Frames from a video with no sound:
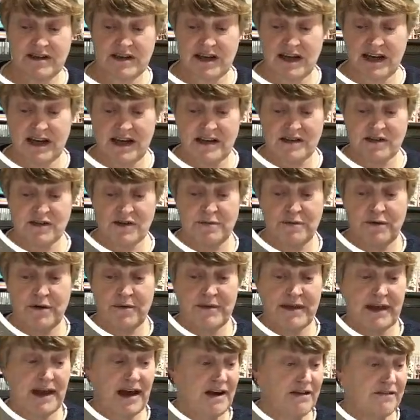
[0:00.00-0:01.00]
Okay, so I'll
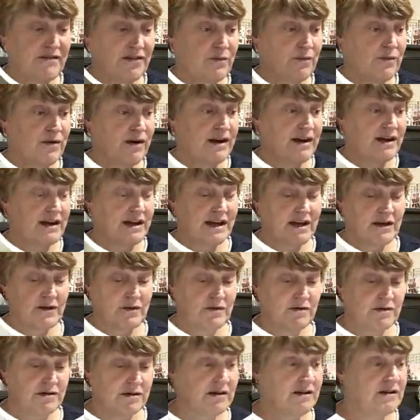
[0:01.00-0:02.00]
pop that out of the way
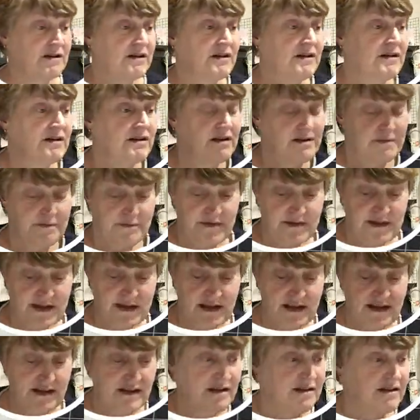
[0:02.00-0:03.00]
now, up
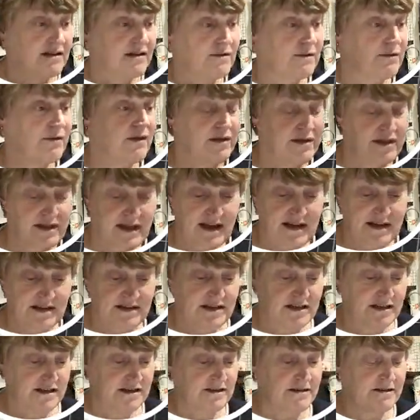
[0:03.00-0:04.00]
there with
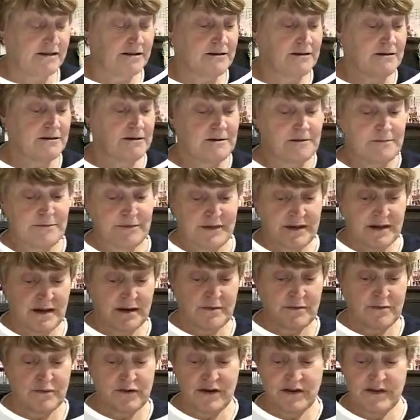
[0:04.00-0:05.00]
that,
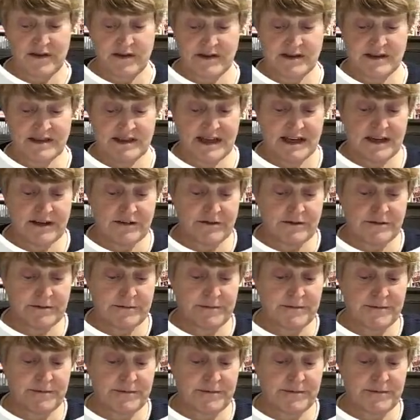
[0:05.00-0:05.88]
and bring this down.